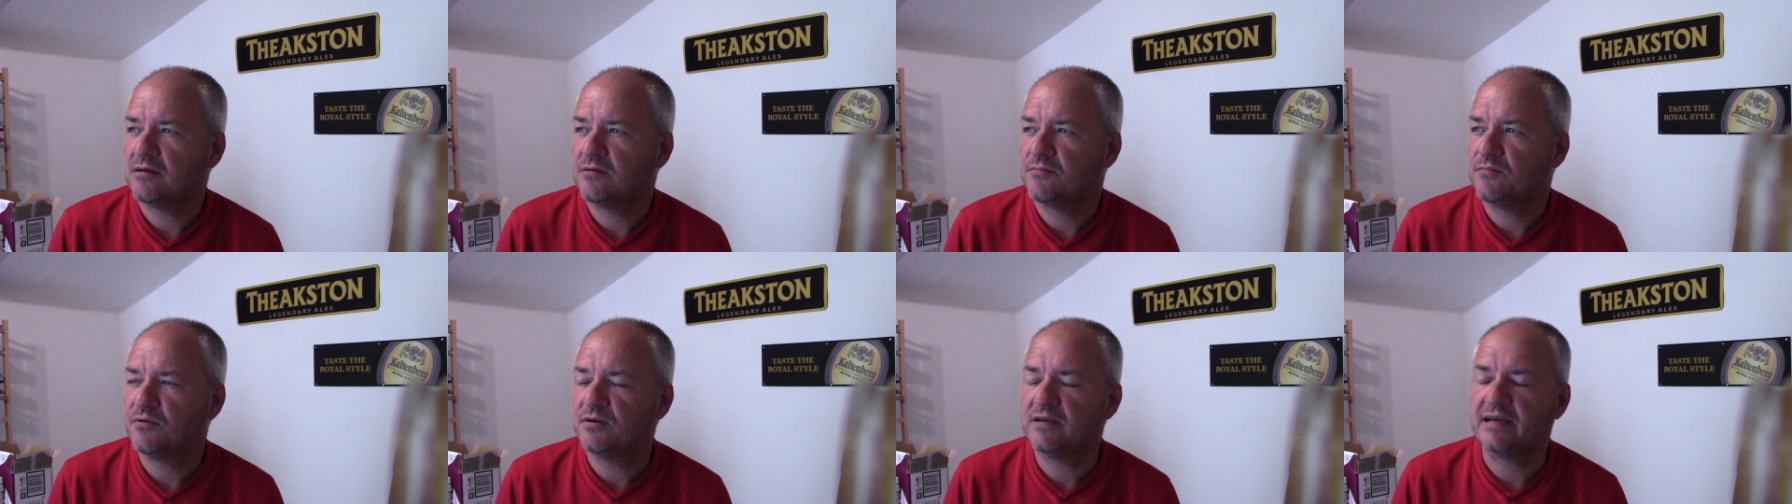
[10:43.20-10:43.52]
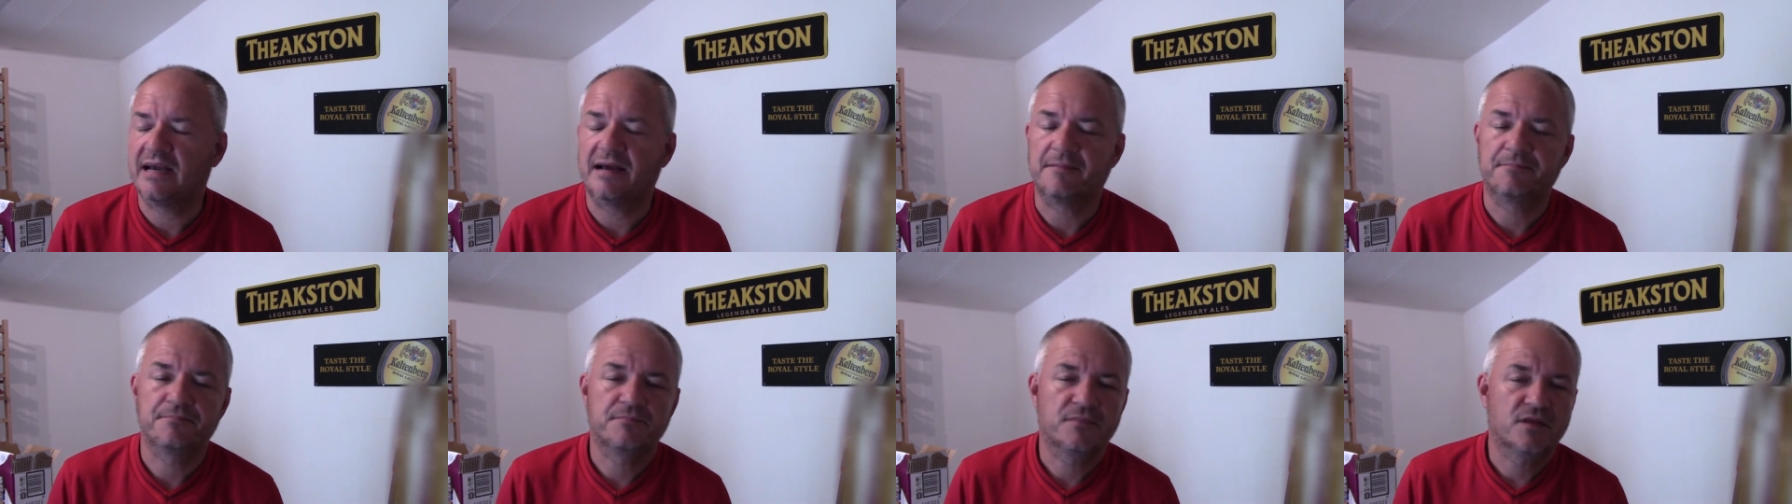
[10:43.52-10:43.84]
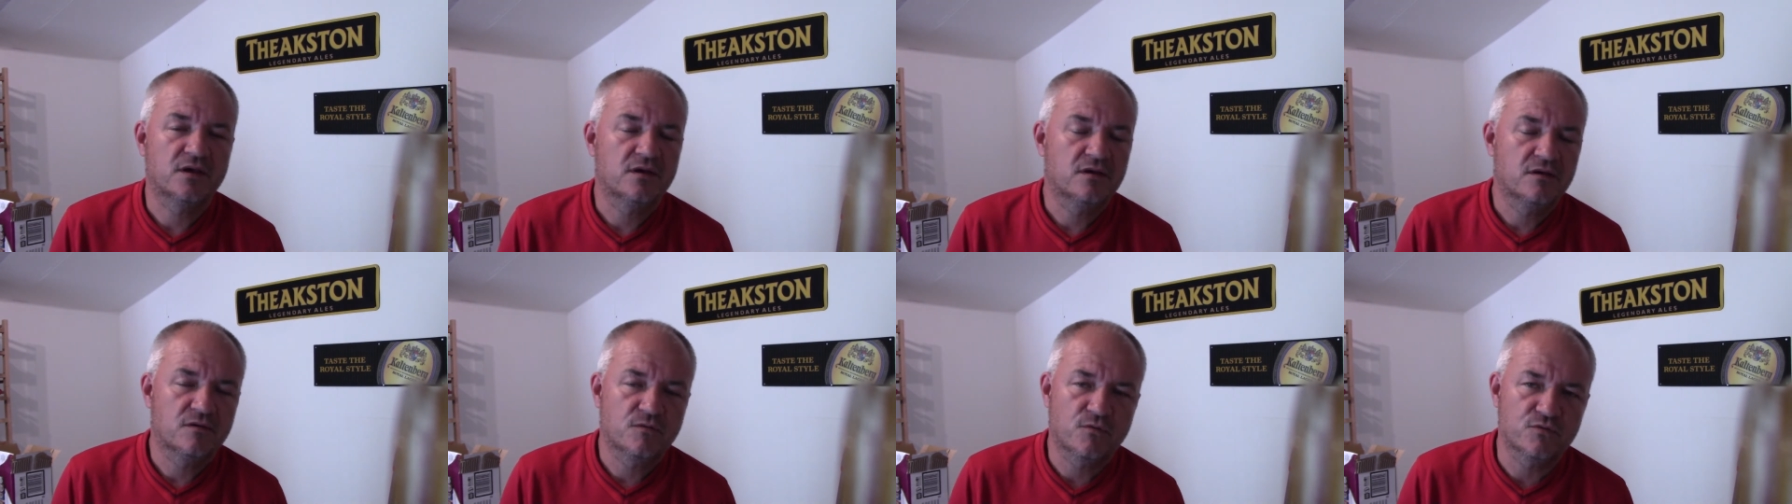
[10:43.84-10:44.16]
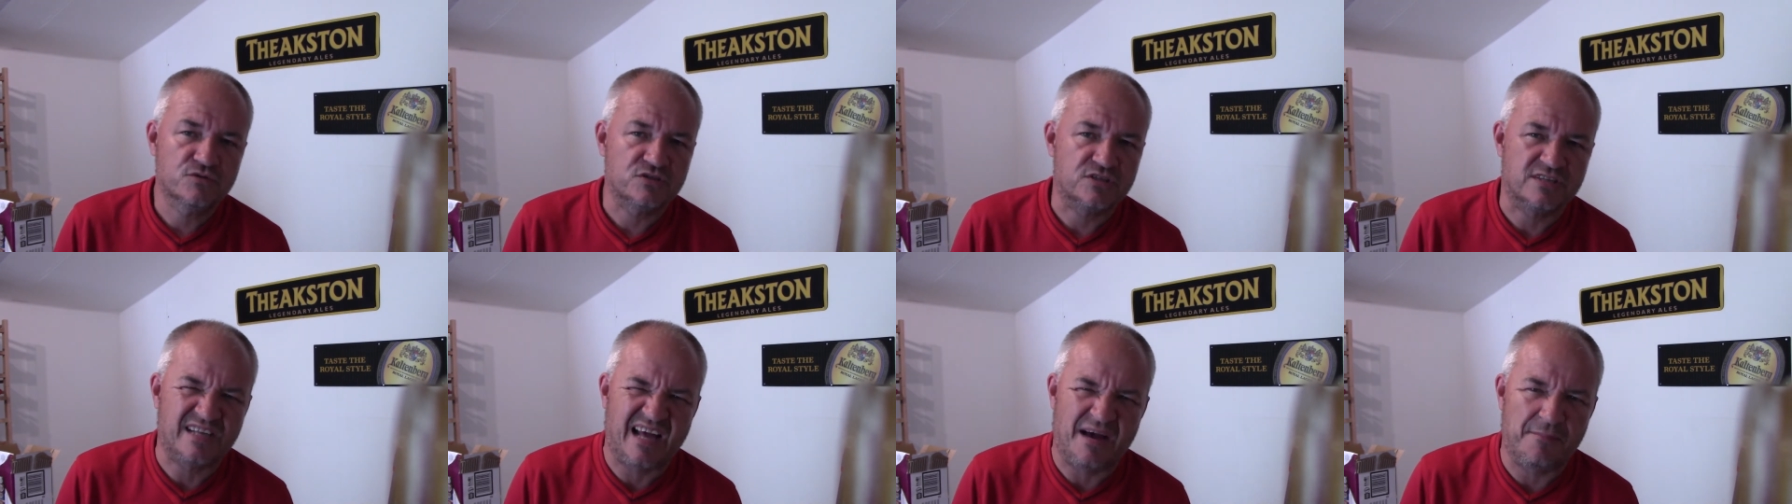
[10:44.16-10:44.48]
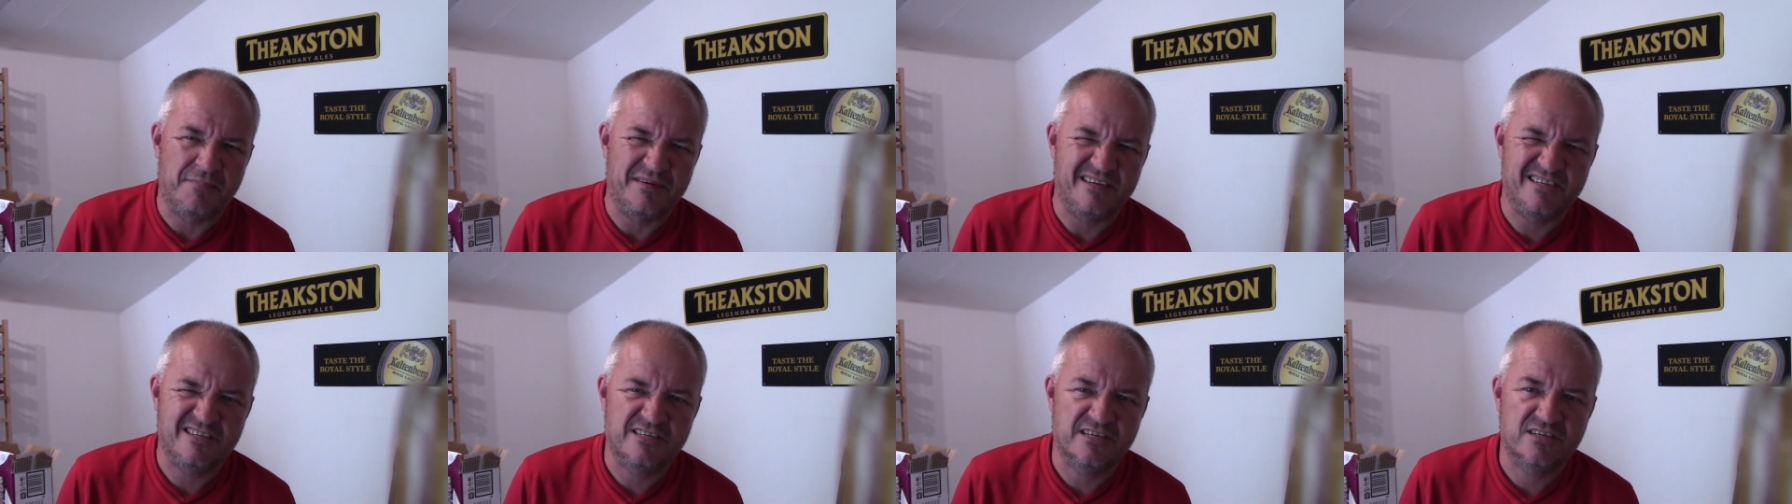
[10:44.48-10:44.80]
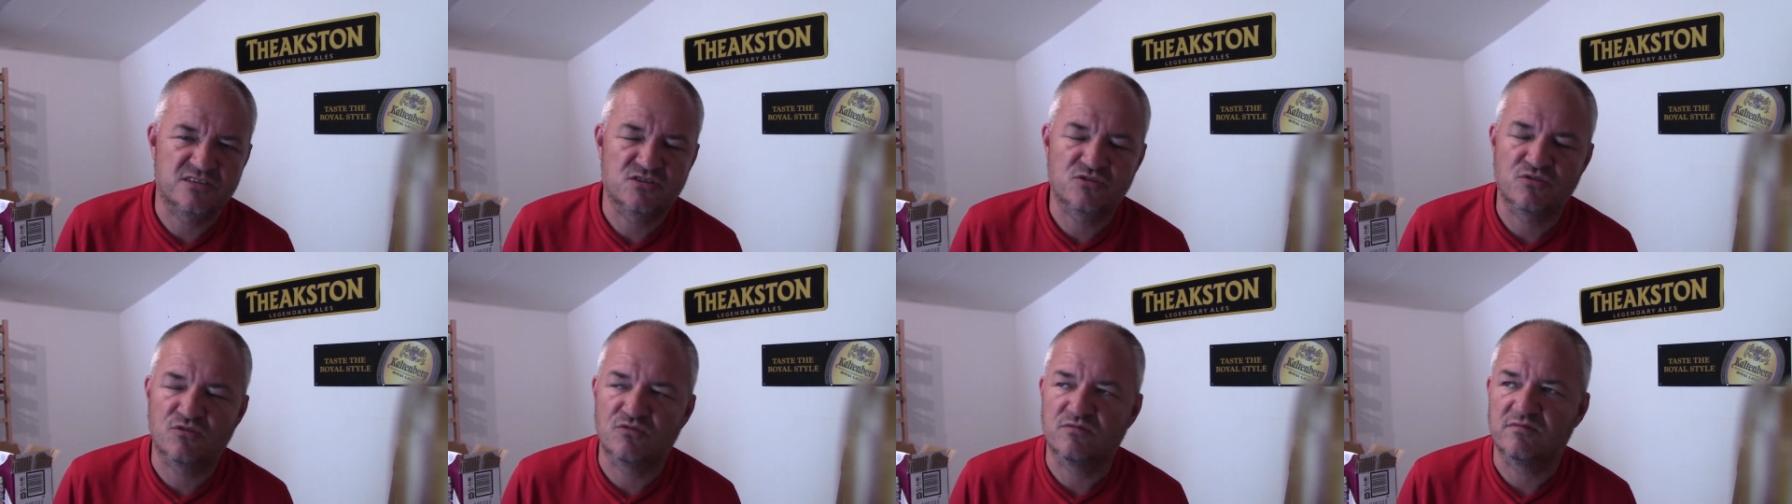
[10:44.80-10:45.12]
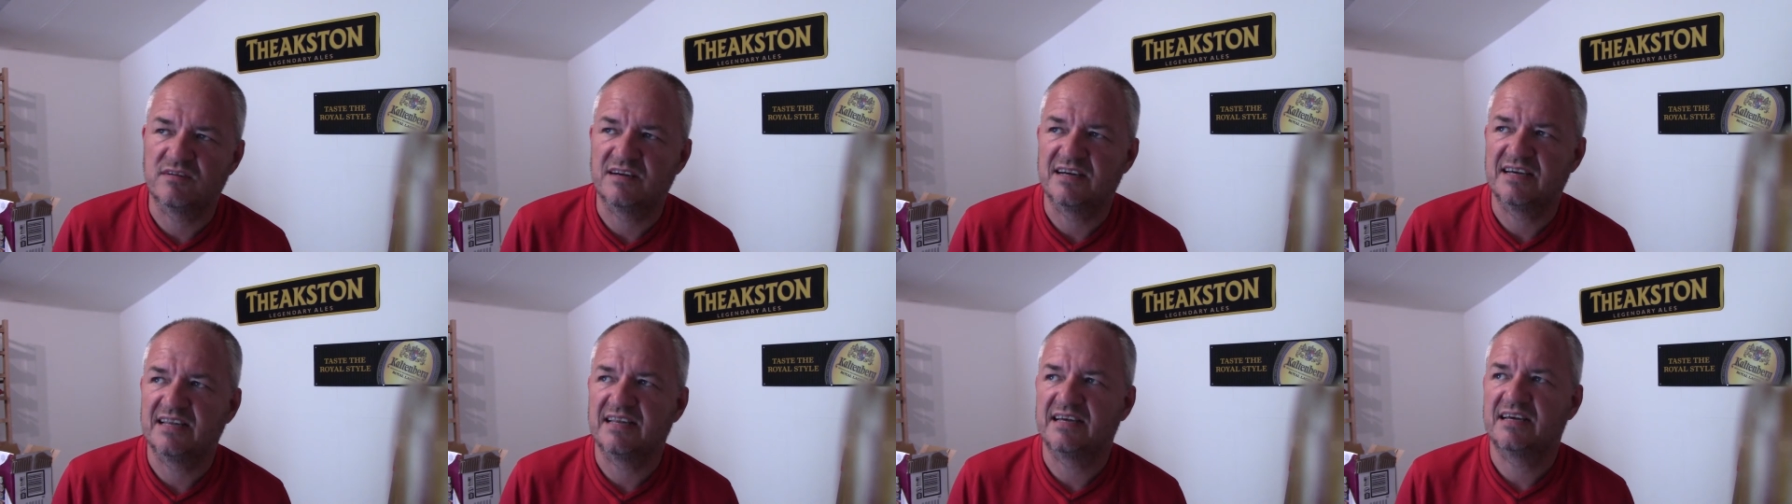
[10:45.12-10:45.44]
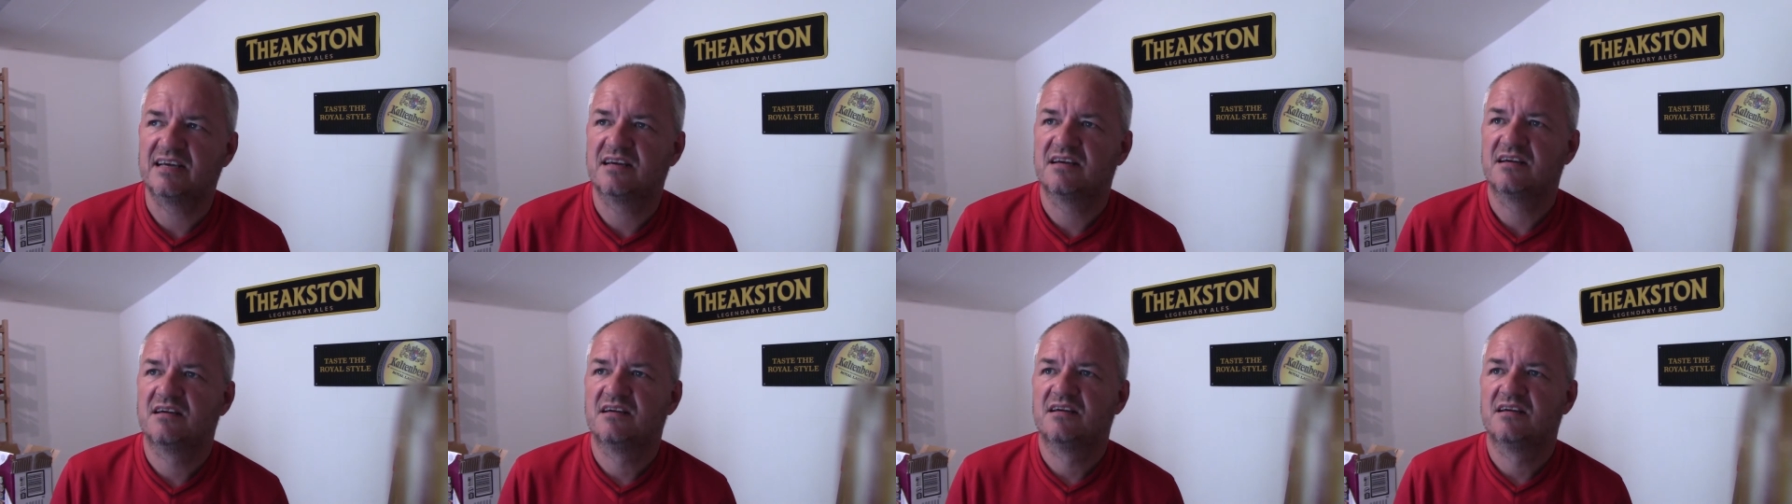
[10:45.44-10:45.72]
But yeah, wasn't that busy at all, really.